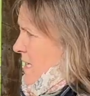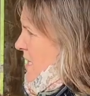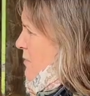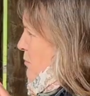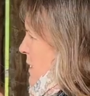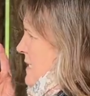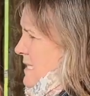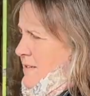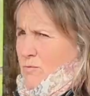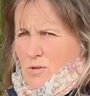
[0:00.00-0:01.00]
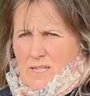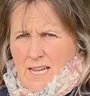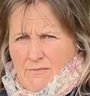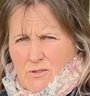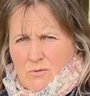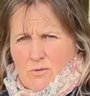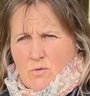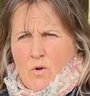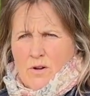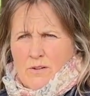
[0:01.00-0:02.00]
and pieces of wood and heaven knows
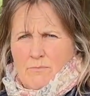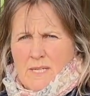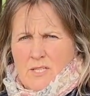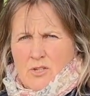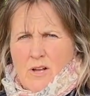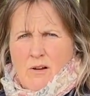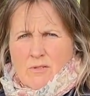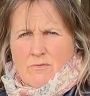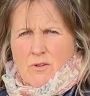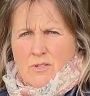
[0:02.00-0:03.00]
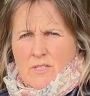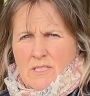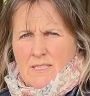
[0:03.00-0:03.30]
what have been dug out of horses'